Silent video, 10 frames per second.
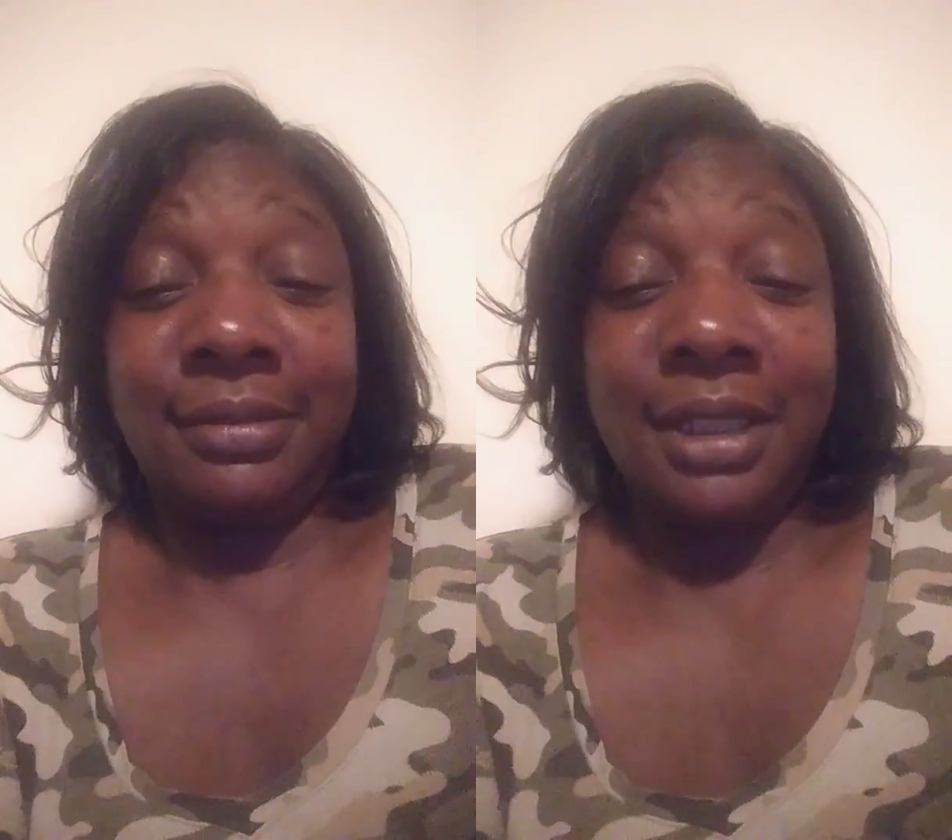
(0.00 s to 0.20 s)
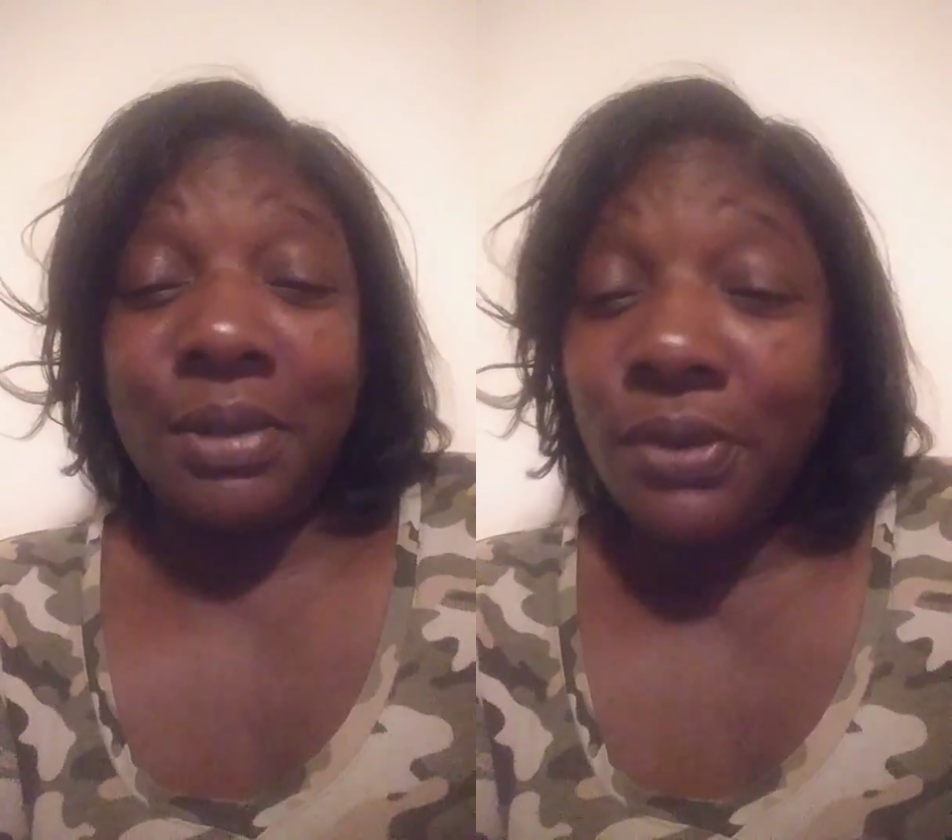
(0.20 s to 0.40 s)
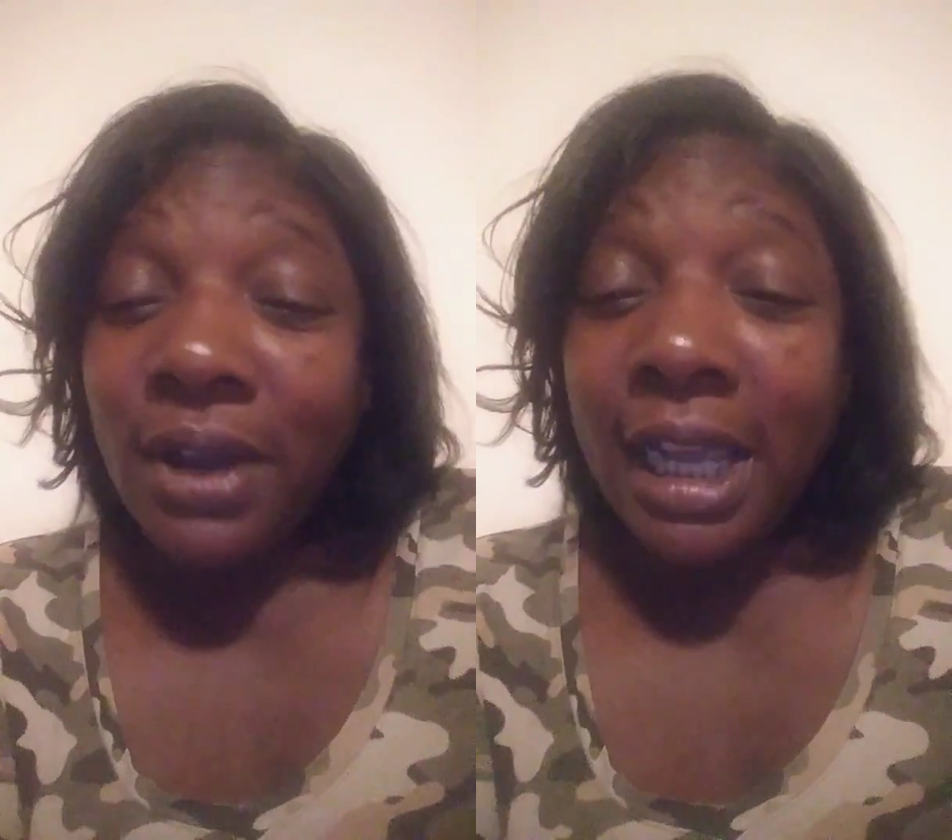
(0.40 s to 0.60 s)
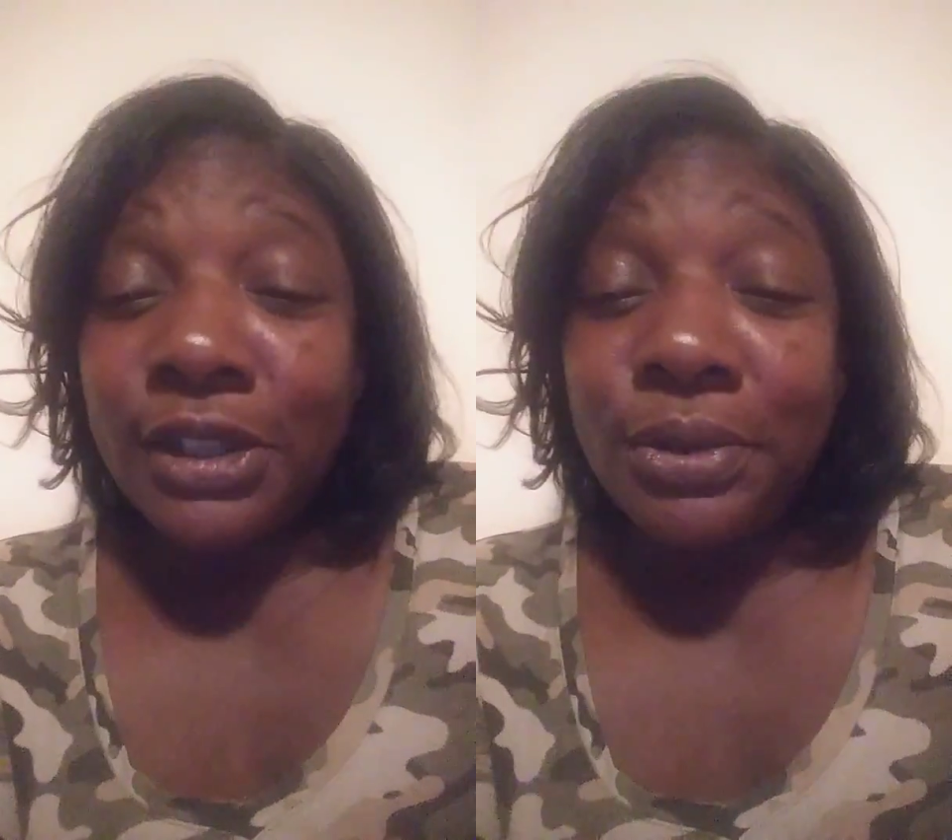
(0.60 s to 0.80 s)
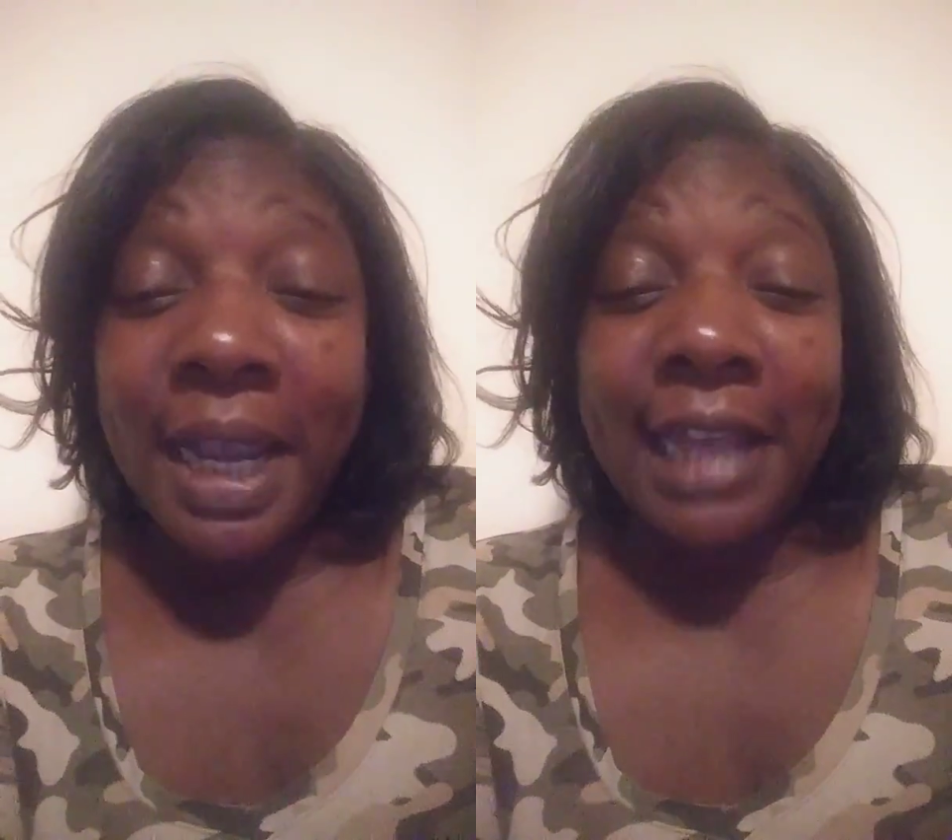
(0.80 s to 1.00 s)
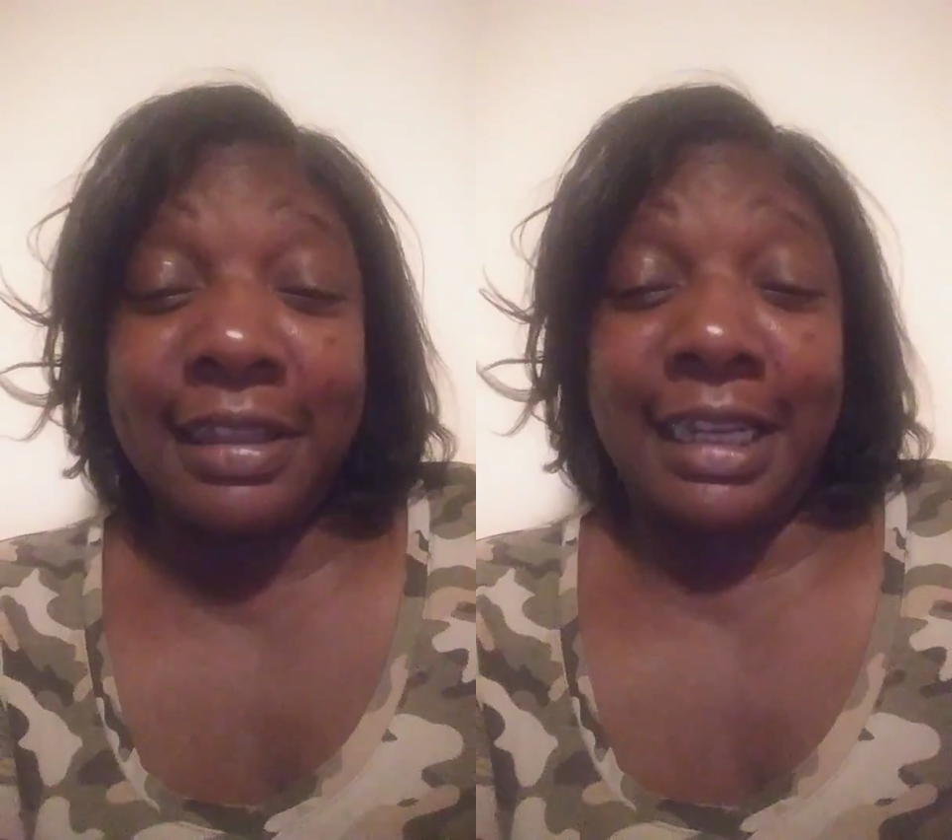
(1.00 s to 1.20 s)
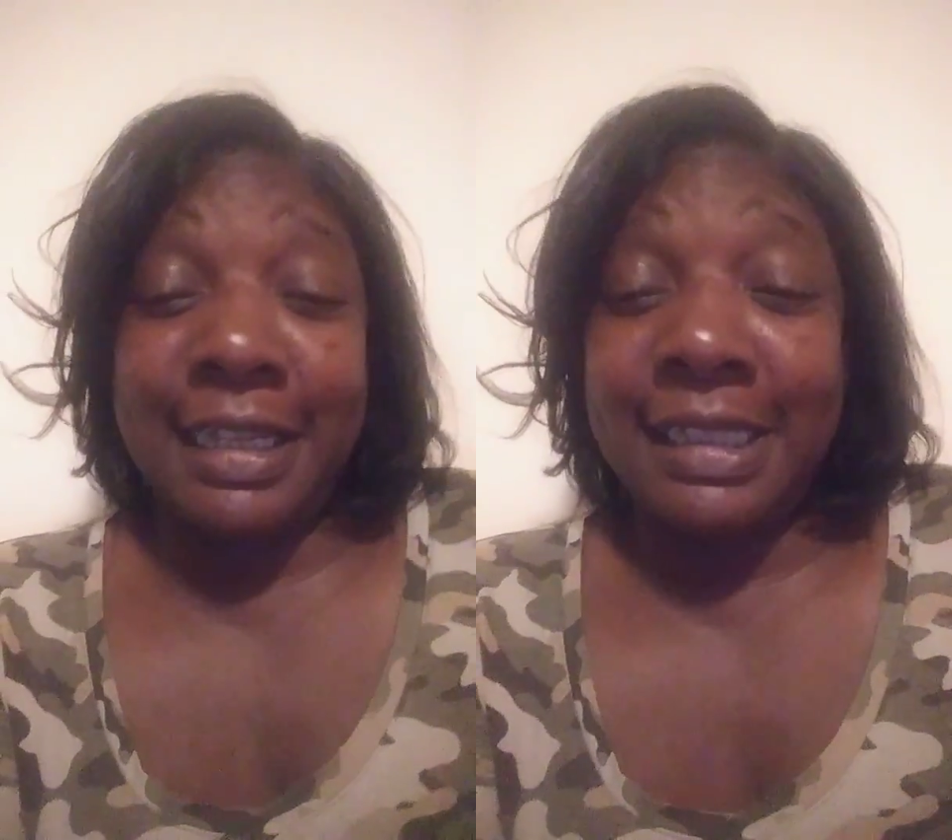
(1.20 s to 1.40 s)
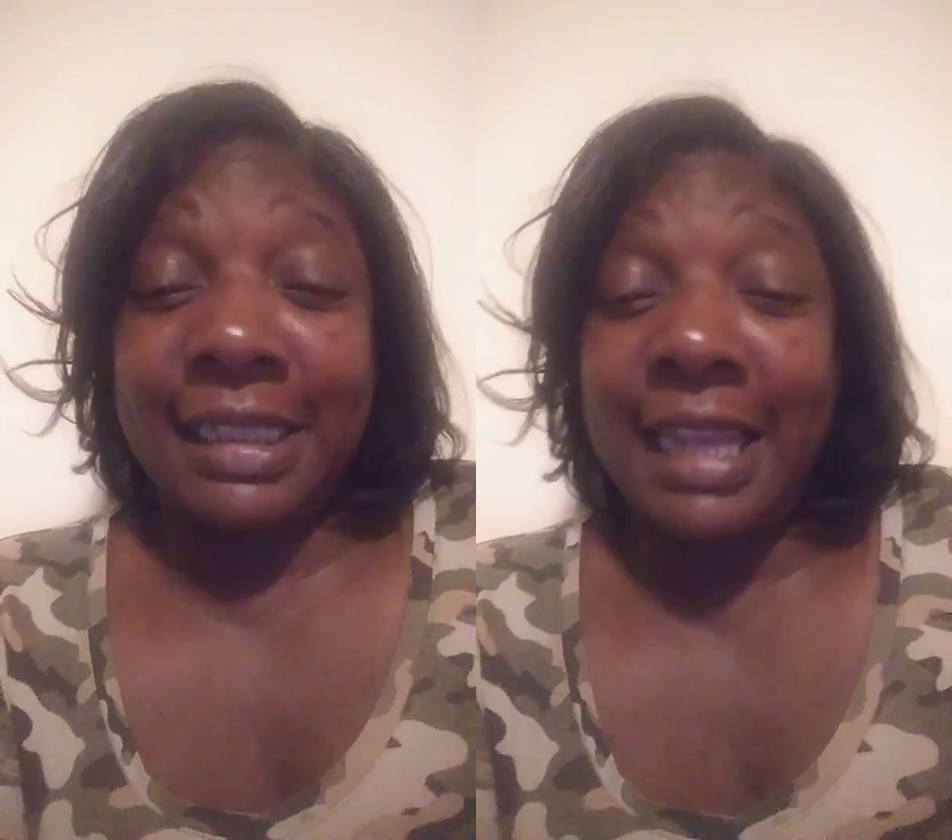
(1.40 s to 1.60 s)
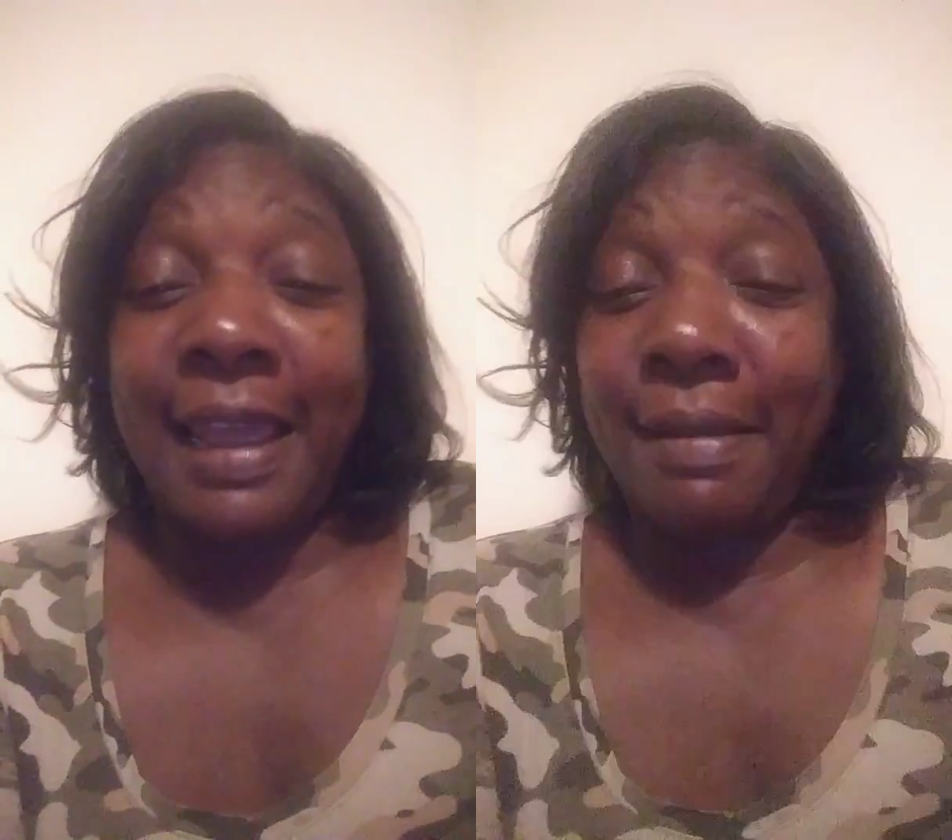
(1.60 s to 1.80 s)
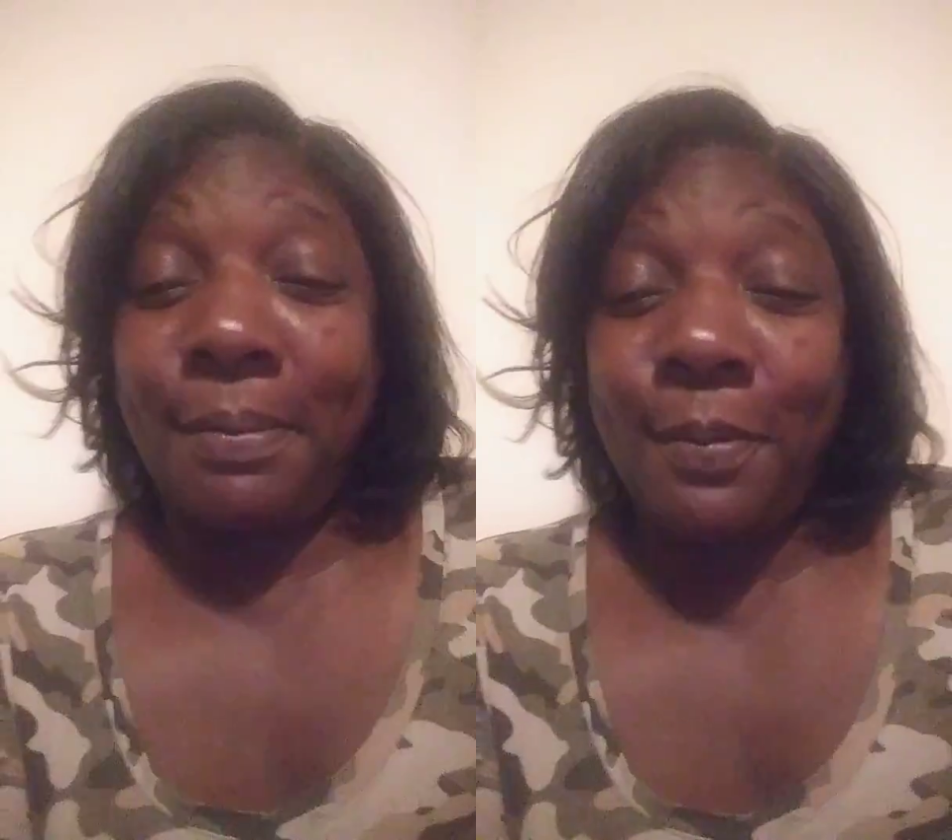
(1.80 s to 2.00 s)
Come on, you had the
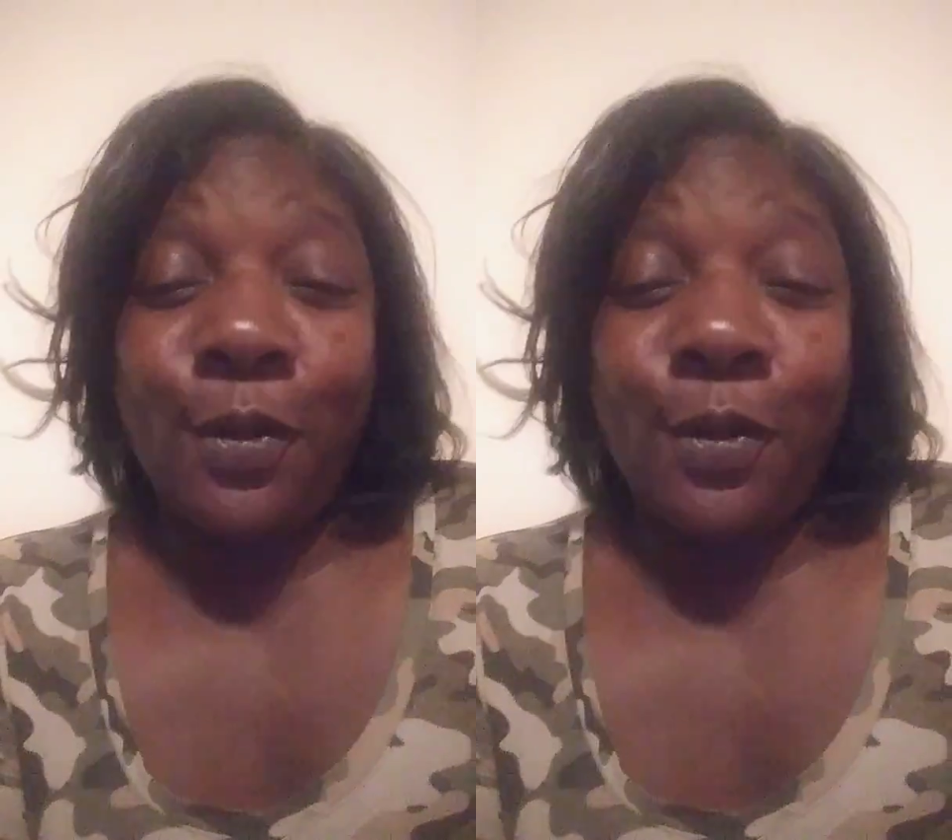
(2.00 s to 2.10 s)
internet